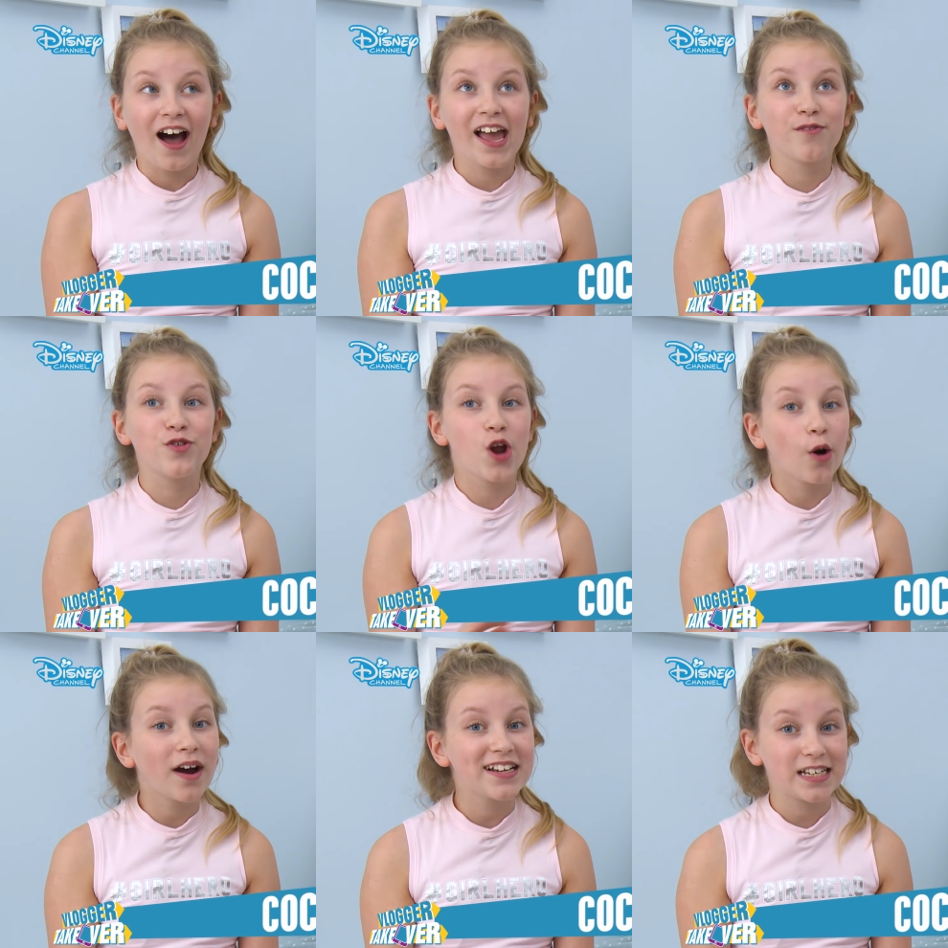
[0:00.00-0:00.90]
I have
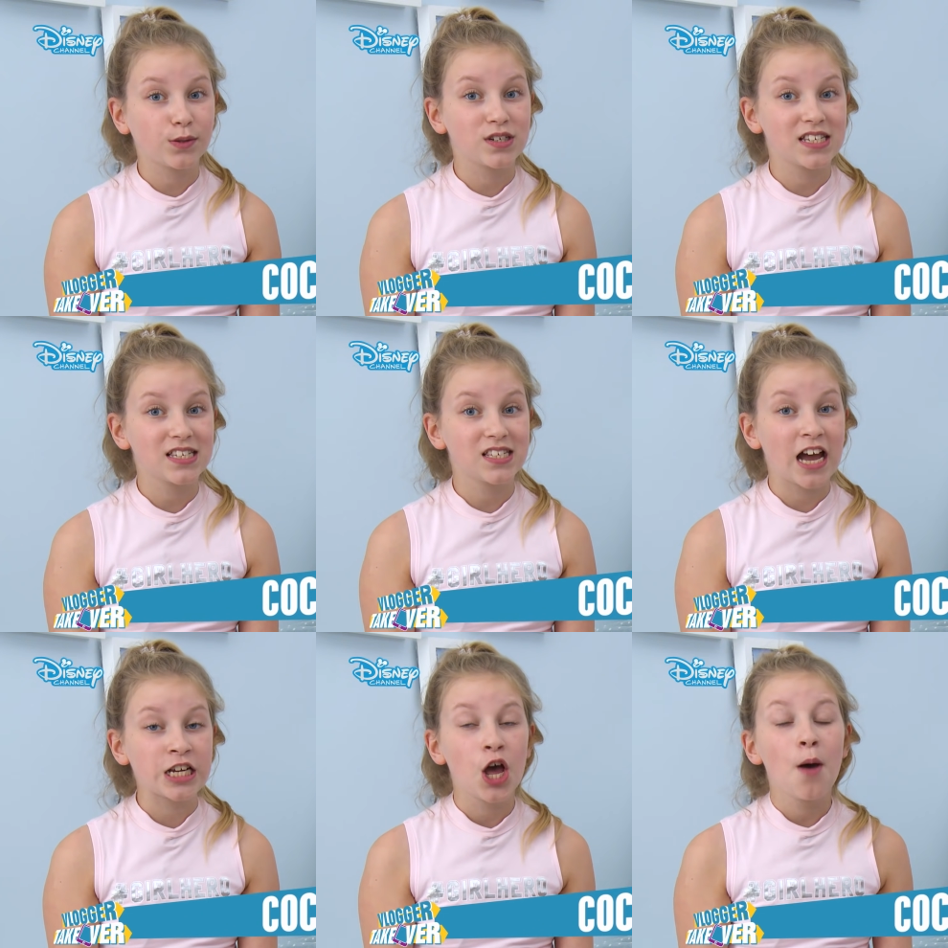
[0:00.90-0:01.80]
no idea what's
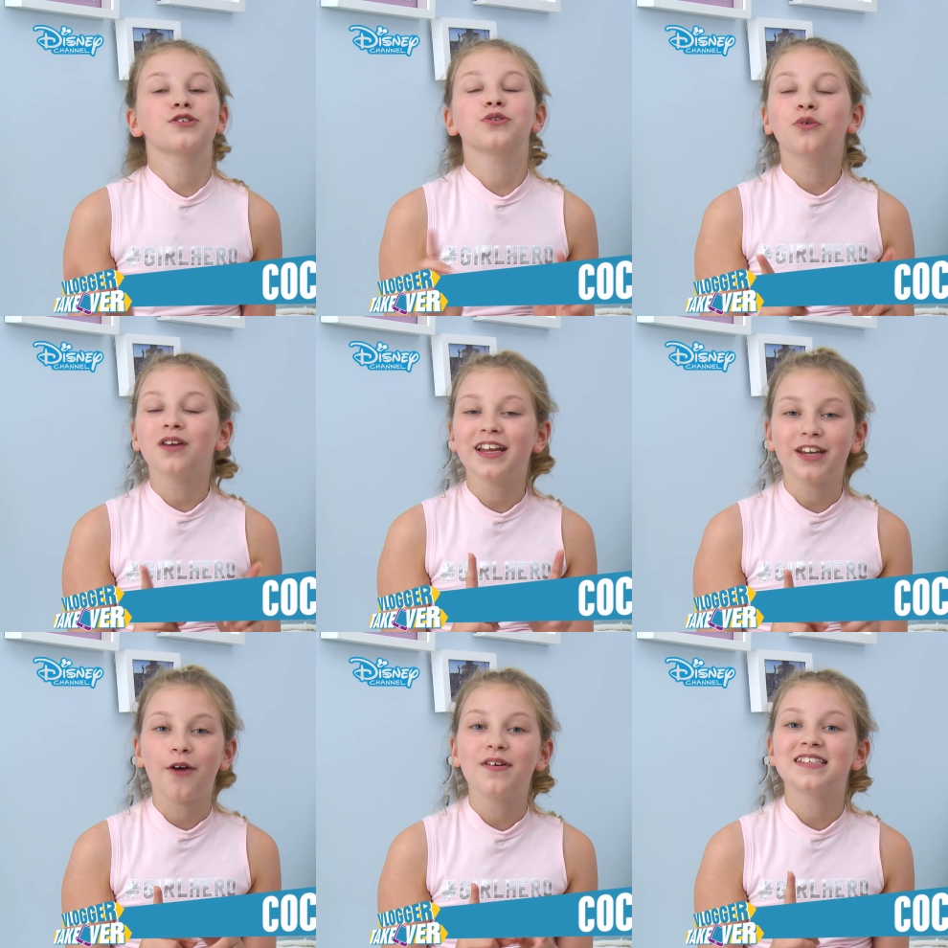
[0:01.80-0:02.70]
inside, but all I
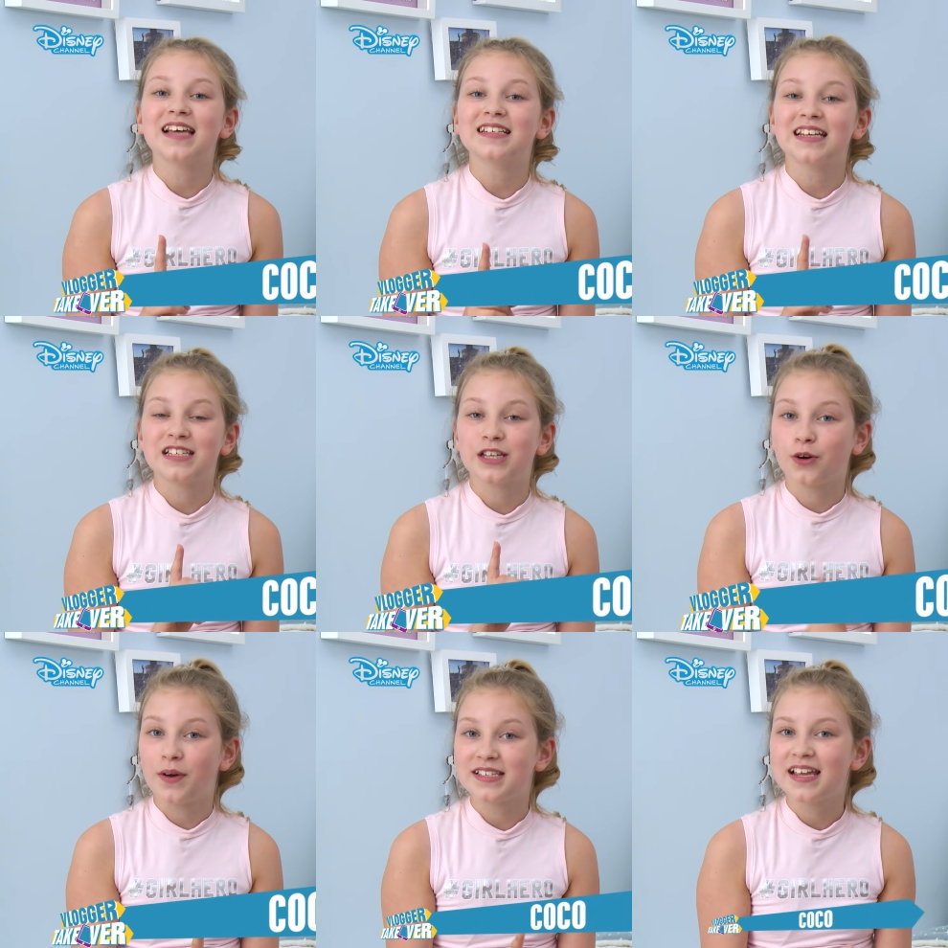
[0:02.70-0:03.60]
know is that it's a
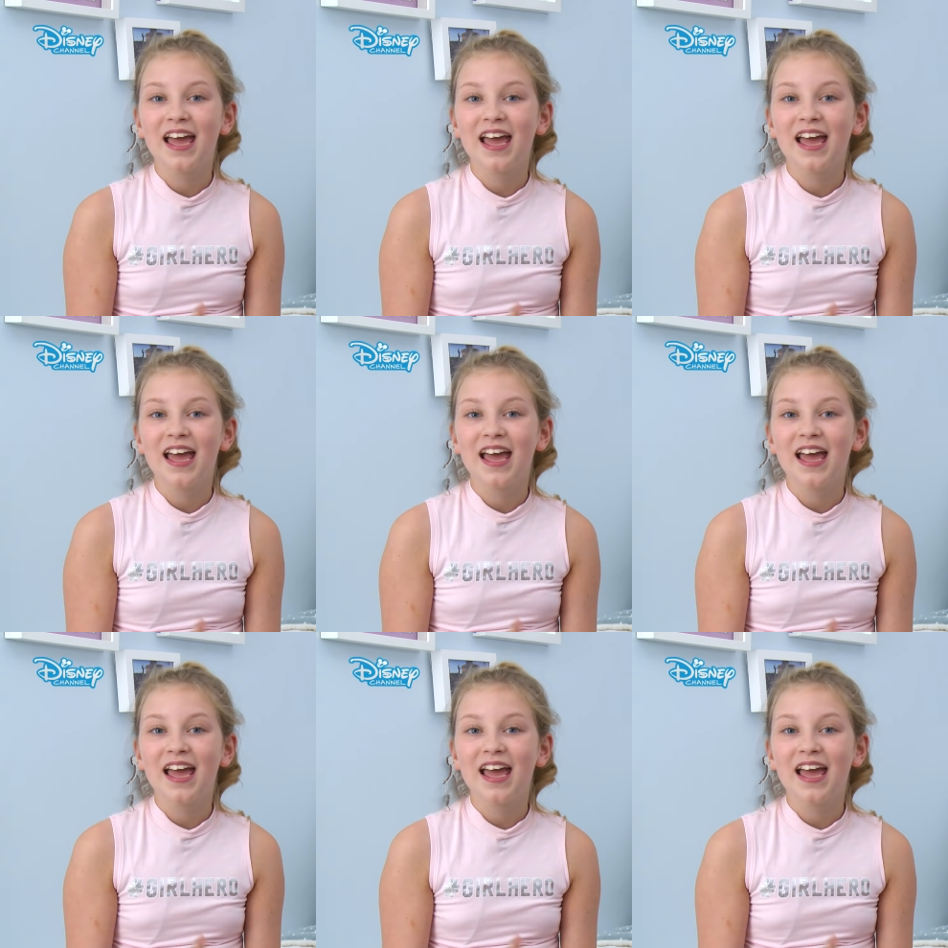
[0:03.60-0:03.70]
quiz.